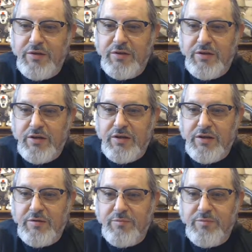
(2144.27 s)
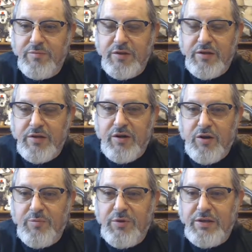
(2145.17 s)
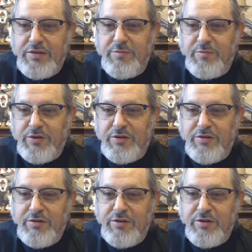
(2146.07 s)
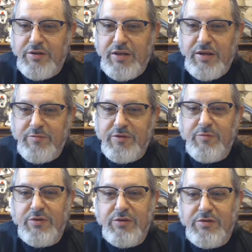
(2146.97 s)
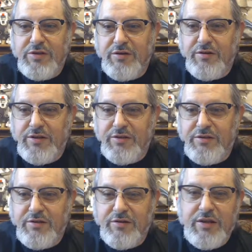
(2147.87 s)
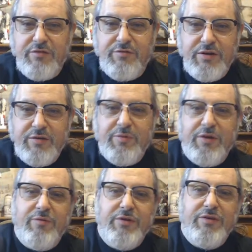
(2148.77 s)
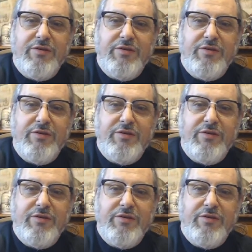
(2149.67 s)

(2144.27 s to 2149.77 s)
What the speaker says: Hope you get some good games in with those Tyranids. They're a lot of fun to play with.